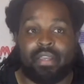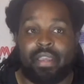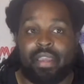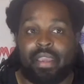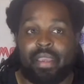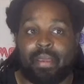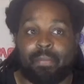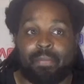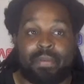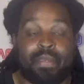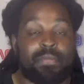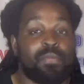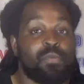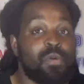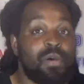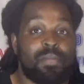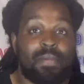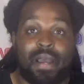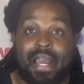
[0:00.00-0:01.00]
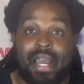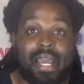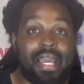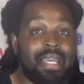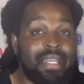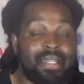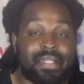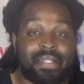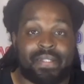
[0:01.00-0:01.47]
and people were
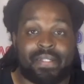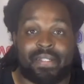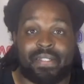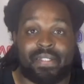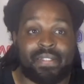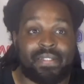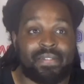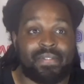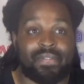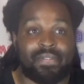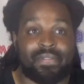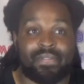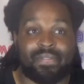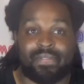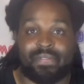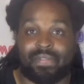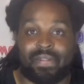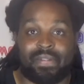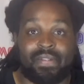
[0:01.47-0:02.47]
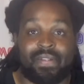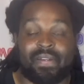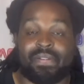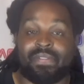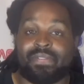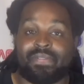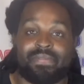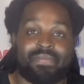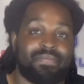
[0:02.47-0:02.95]
behind it. You
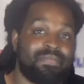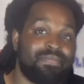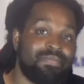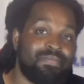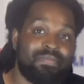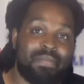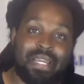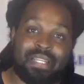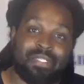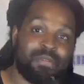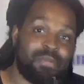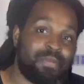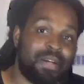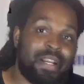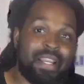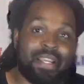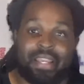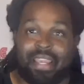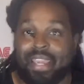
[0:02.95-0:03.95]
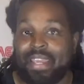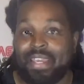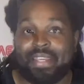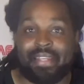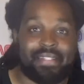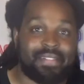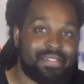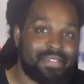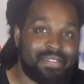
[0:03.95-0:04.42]
know, match with Brian
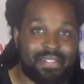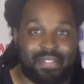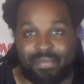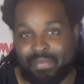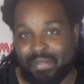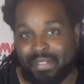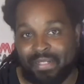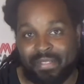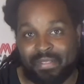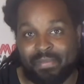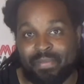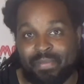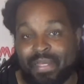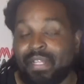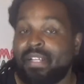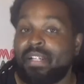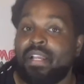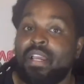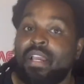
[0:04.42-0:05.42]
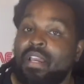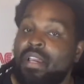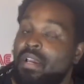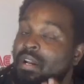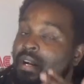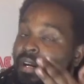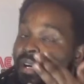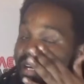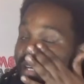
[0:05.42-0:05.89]
Cage could have been a little better.
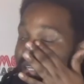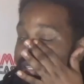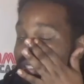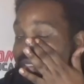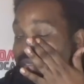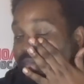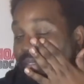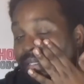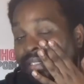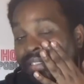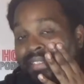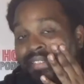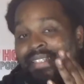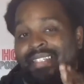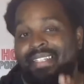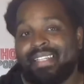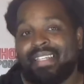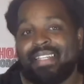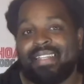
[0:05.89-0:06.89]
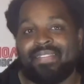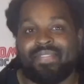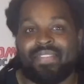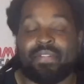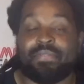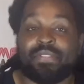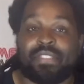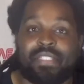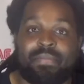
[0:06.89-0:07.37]
Um,
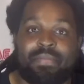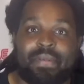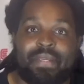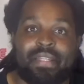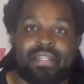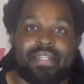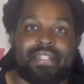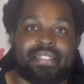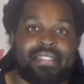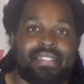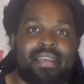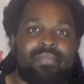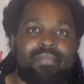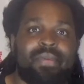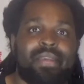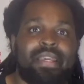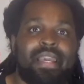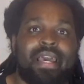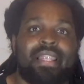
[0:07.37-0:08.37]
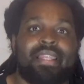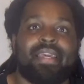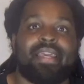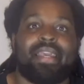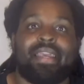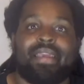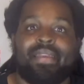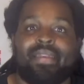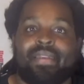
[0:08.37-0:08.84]
then when she beat Sami
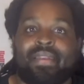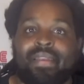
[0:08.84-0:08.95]
Callihan,